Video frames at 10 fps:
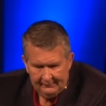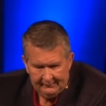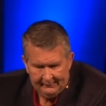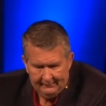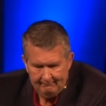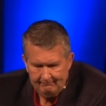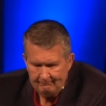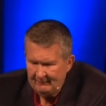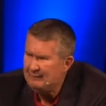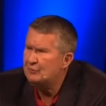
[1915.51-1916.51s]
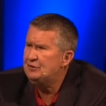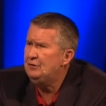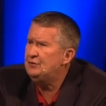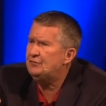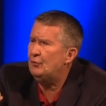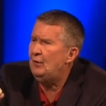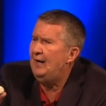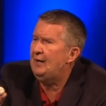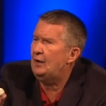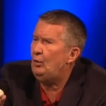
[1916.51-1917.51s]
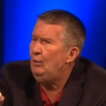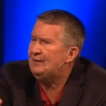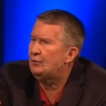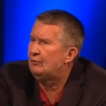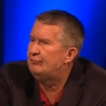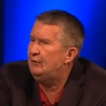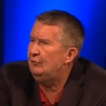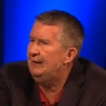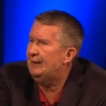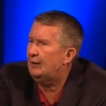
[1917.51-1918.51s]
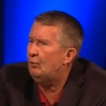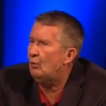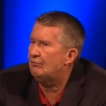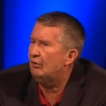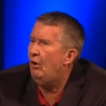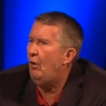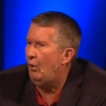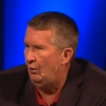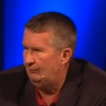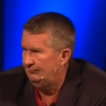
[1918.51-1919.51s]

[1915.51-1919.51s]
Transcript: Um, it was used for an acquittal vote in a court of law.